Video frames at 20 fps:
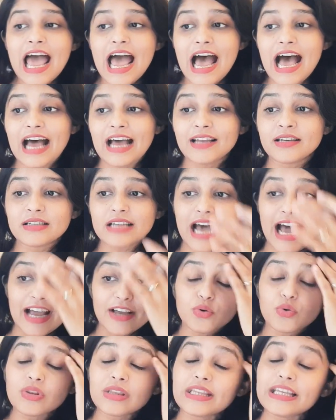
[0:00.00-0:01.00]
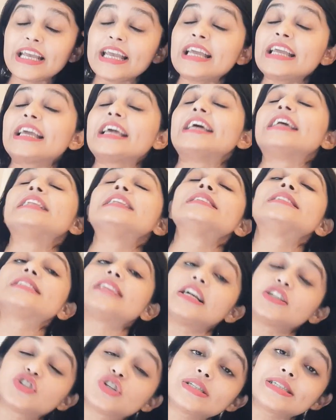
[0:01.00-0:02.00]
And I don't think in
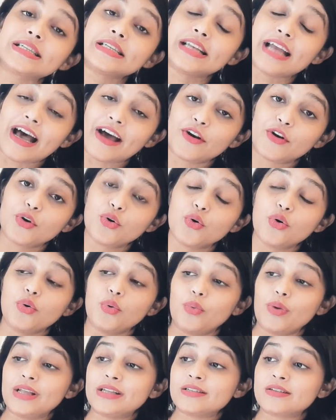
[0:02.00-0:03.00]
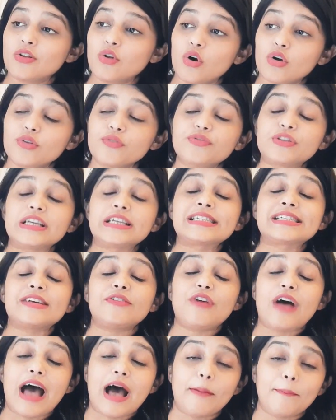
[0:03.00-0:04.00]
such a scenario, when a lot of things
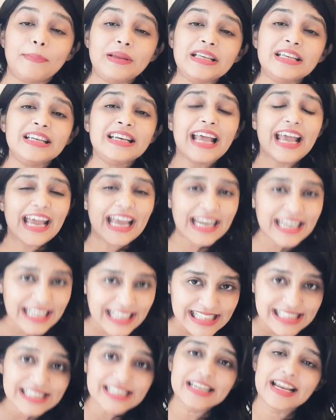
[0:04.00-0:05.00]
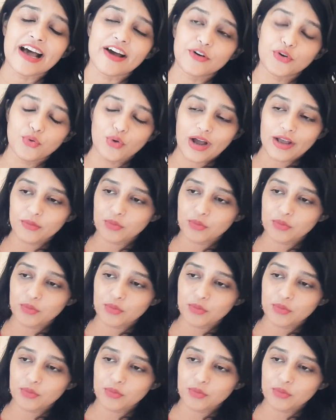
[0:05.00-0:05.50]
have happened, in any scenario, I